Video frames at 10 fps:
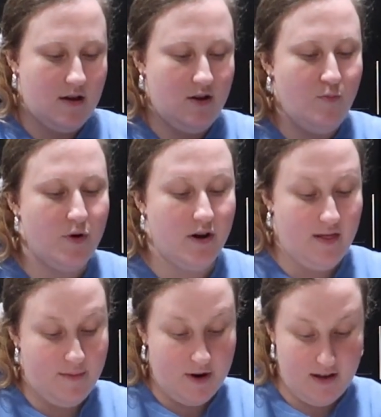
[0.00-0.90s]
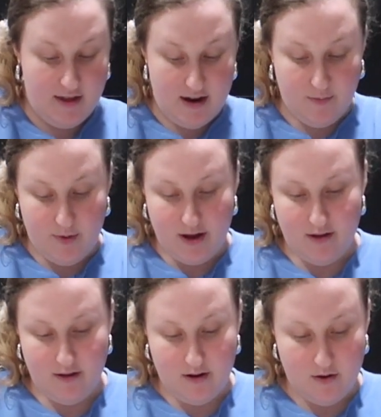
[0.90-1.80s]
Could put a lemon in there,
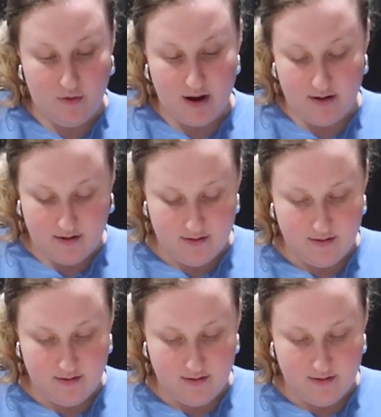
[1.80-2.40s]
but you know what?